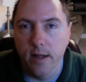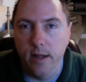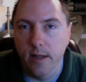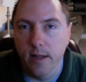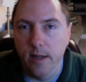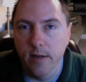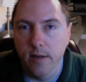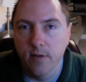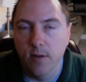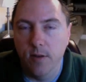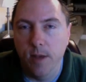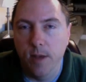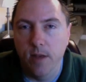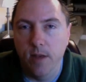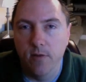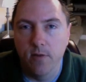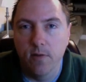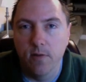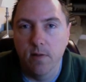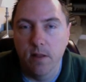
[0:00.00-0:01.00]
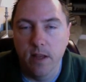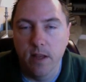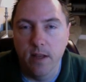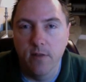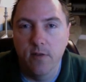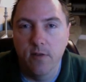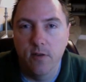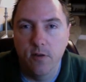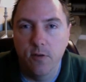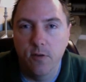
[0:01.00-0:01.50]
in some cases
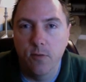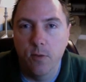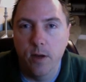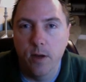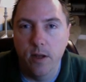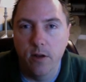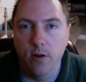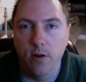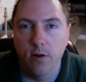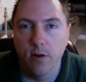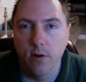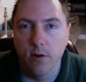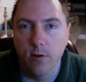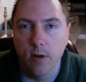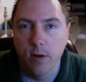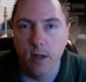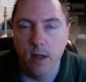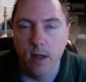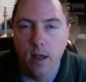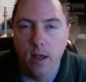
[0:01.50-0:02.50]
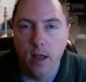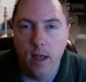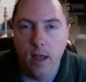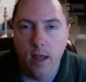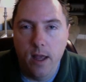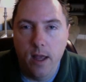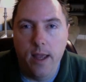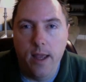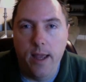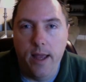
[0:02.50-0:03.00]
links to what you're doing,
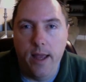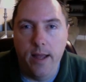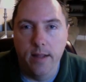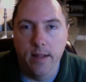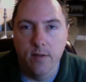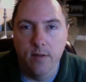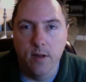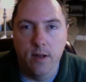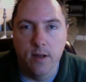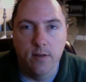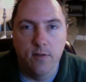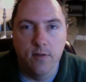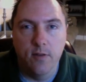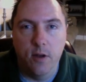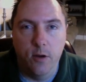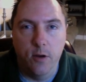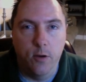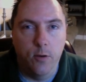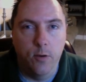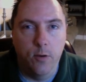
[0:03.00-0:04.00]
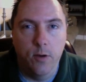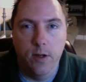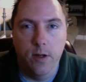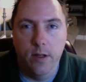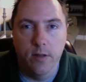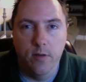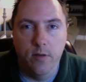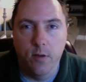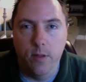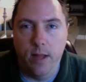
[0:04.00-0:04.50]
and so
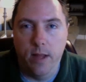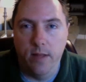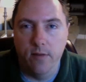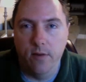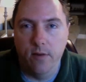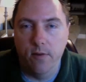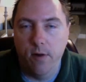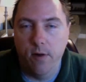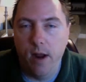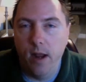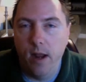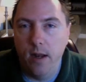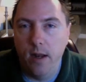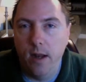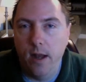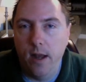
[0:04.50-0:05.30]
that's great.